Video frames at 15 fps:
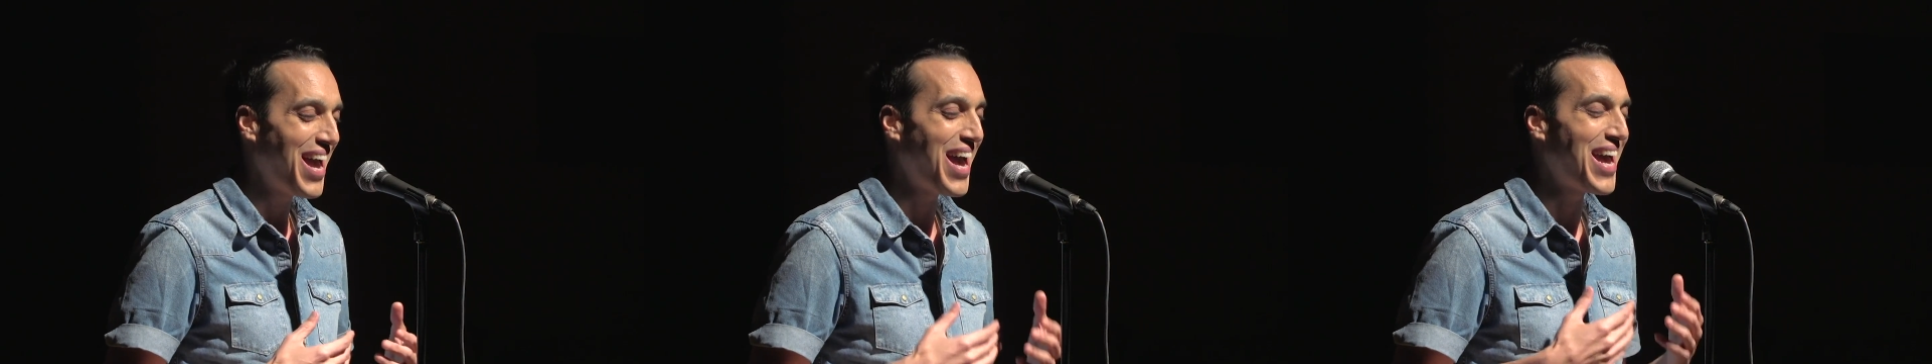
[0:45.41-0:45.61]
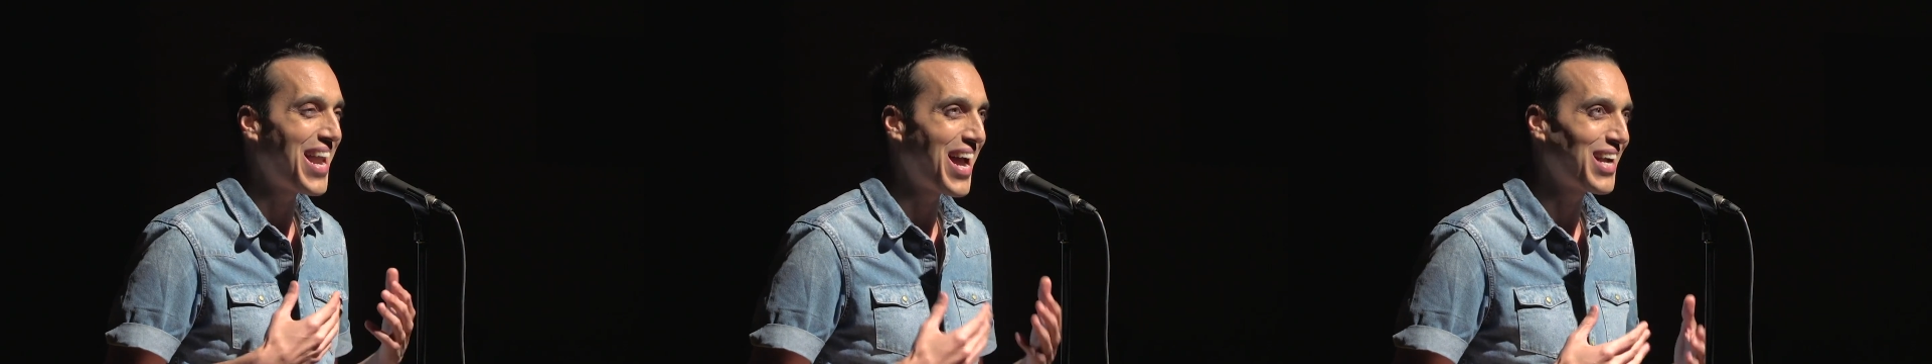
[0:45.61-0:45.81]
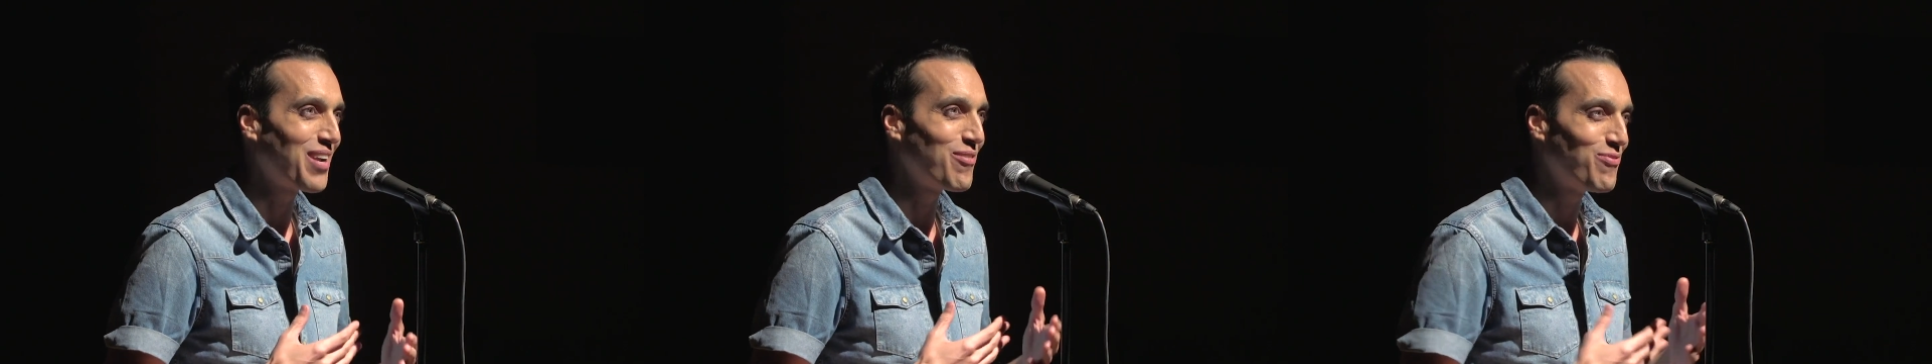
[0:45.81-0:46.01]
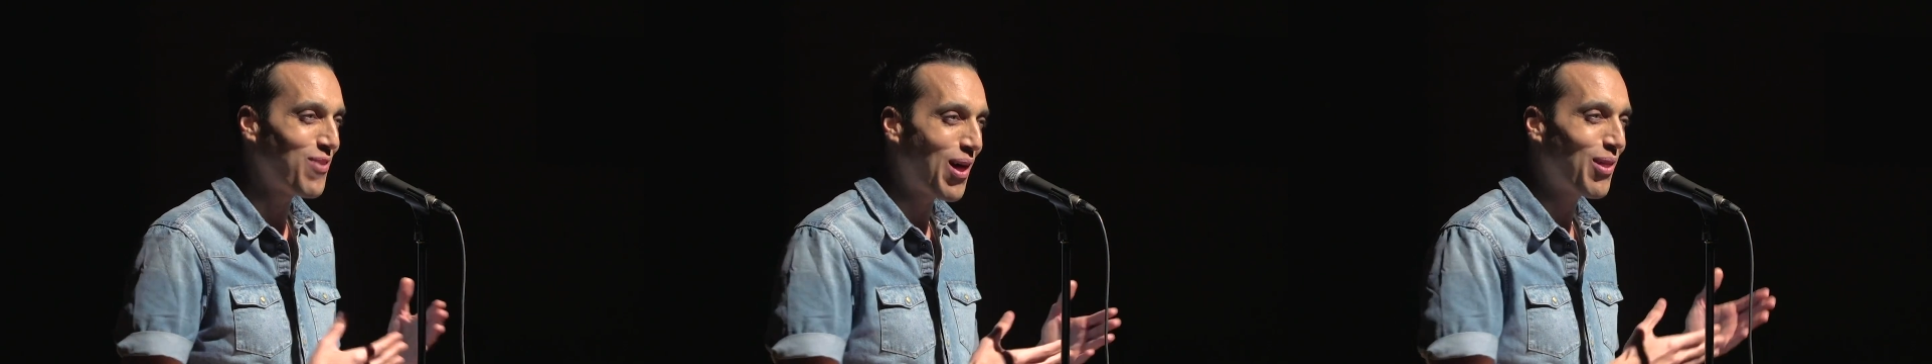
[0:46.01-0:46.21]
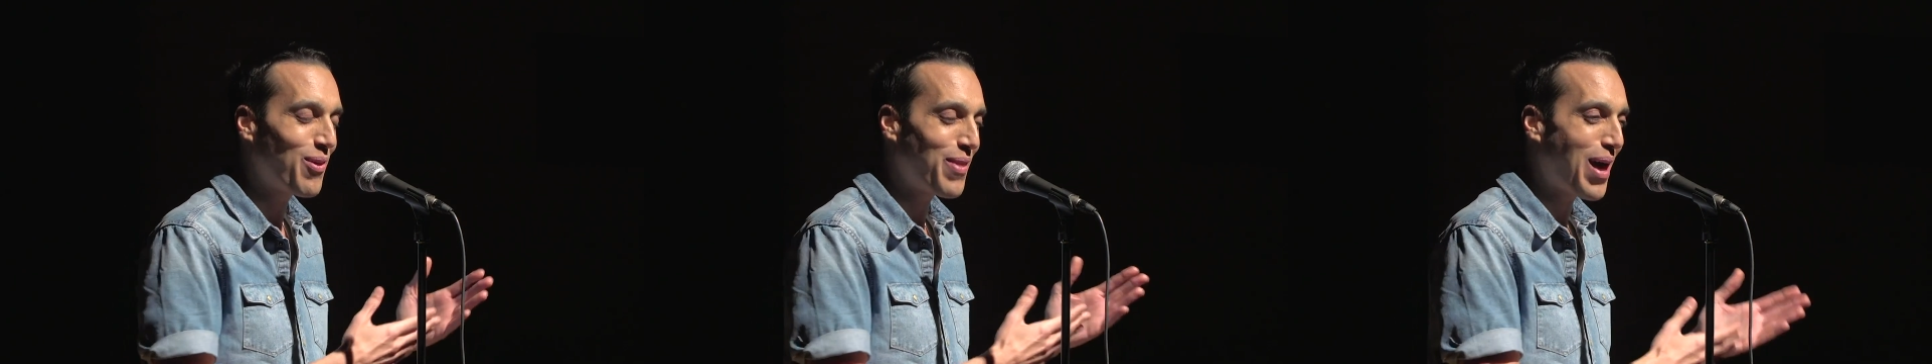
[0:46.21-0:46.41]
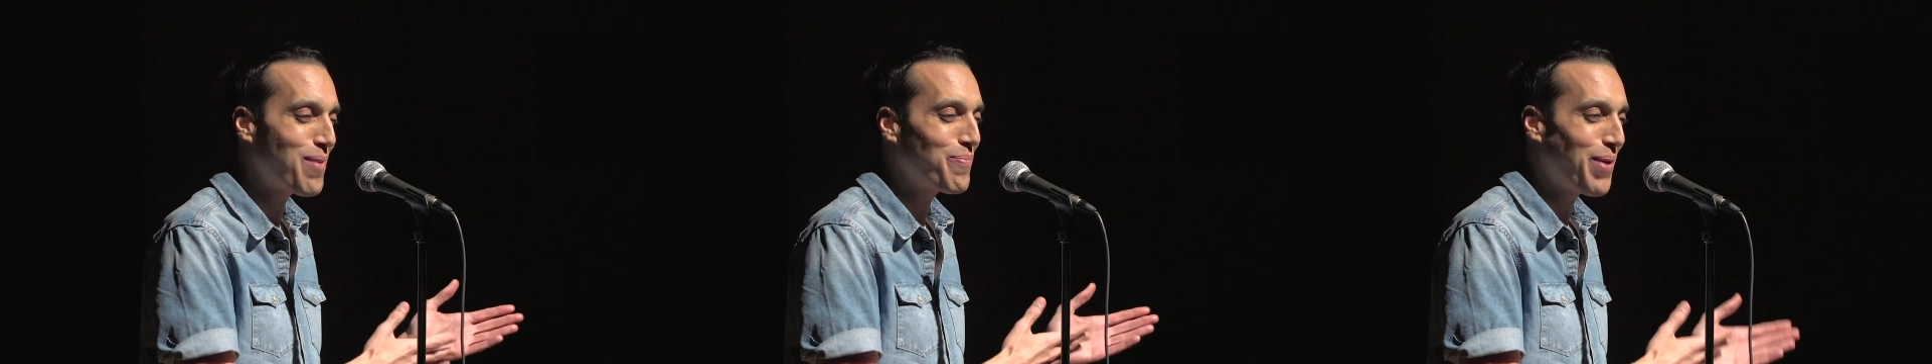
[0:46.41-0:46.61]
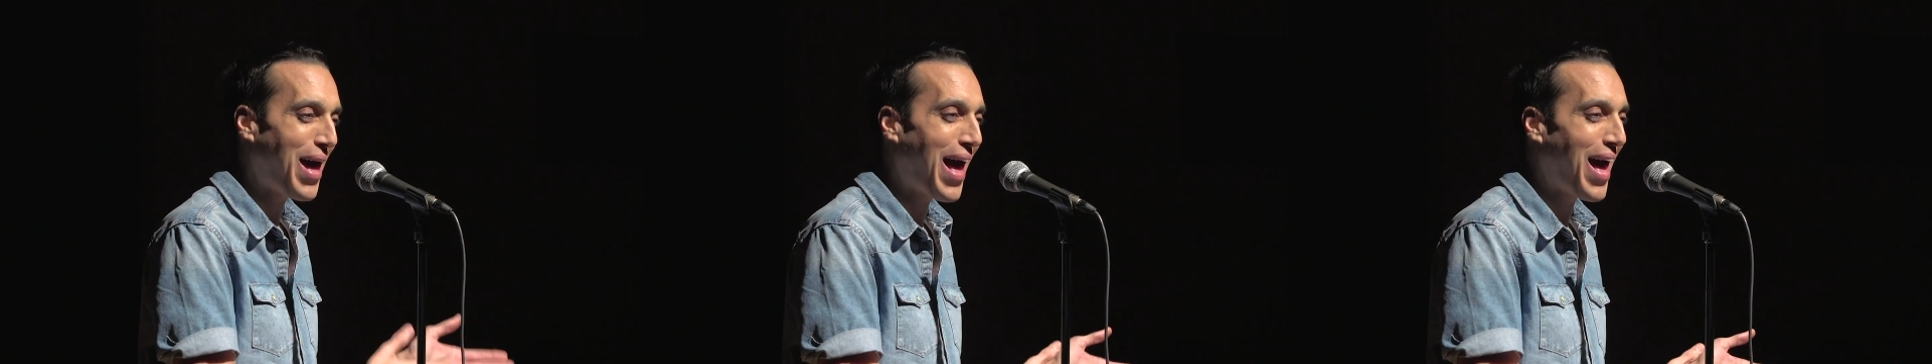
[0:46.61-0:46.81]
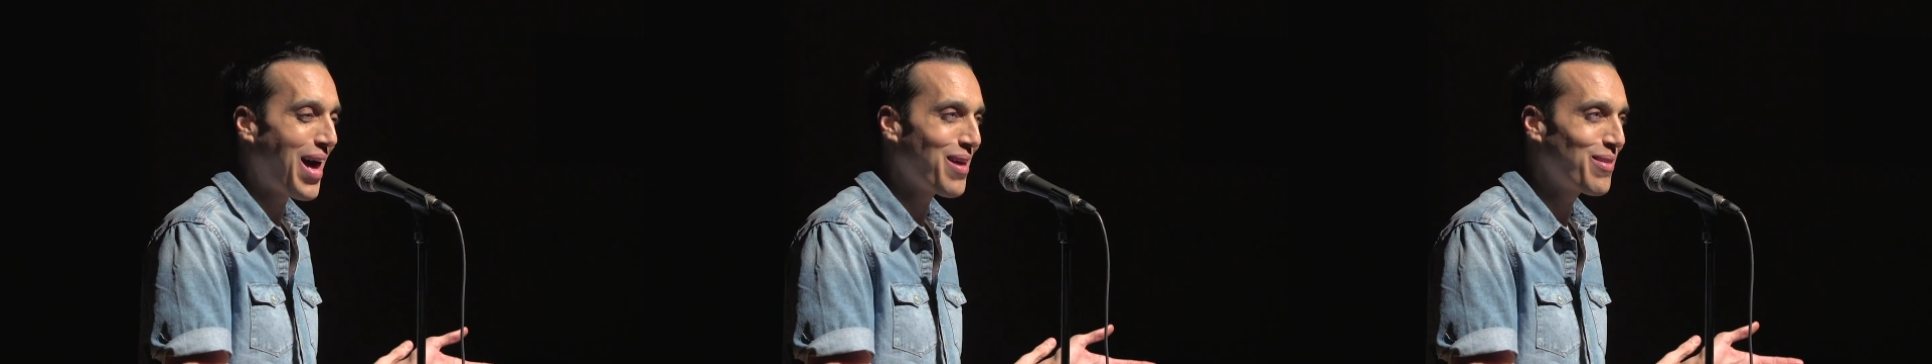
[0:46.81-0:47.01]
And I could follow that
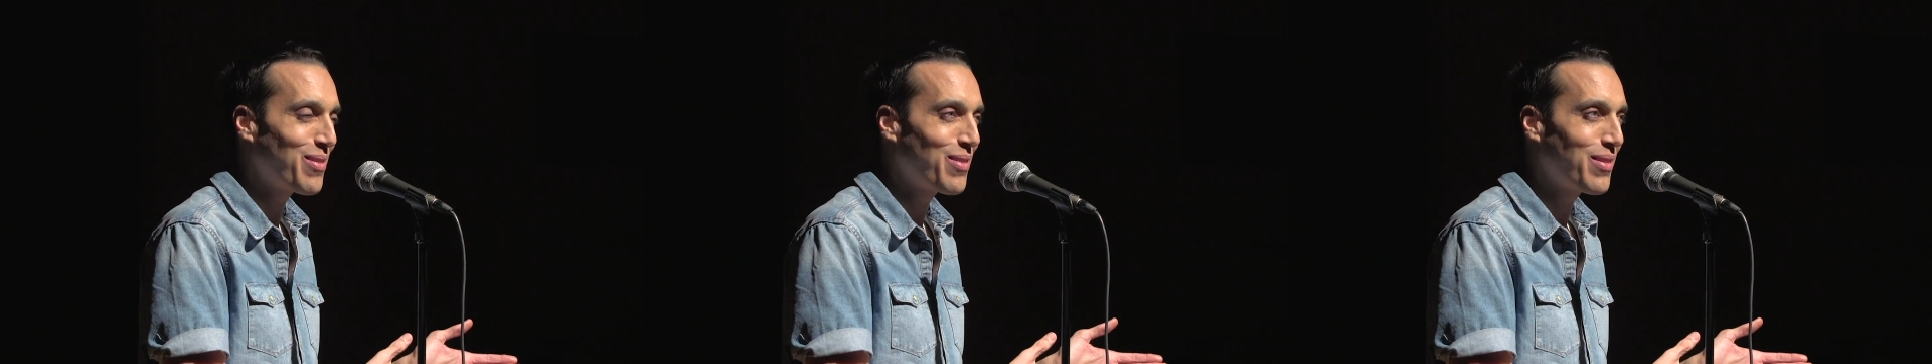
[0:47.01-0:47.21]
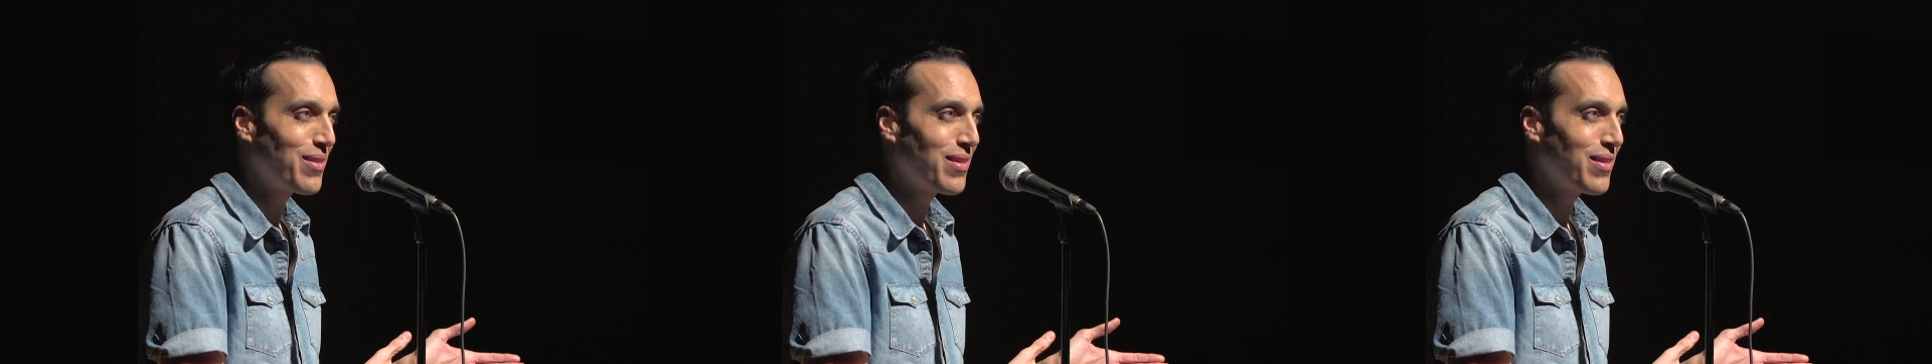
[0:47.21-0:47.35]
path,